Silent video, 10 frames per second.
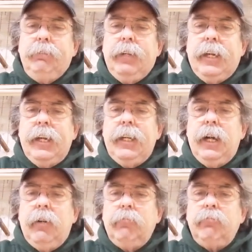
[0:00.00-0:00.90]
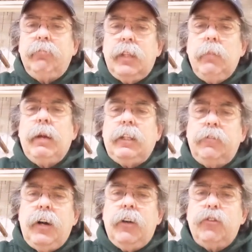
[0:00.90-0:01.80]
And then made the
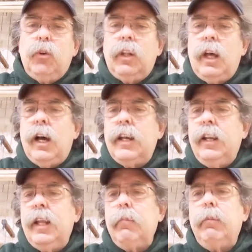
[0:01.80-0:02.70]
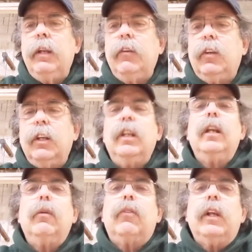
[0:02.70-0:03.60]
files online, and they've been
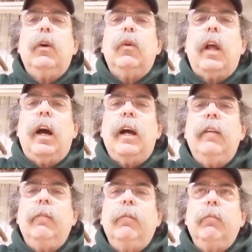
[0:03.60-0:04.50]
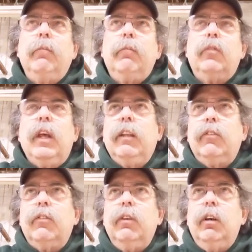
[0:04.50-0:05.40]
continuously online
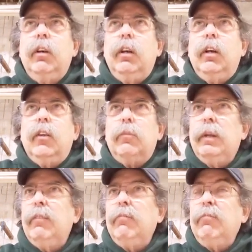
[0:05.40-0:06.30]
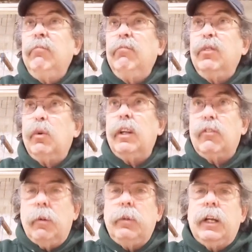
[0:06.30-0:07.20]
since. It's been
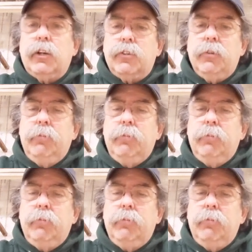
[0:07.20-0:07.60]
20-some years.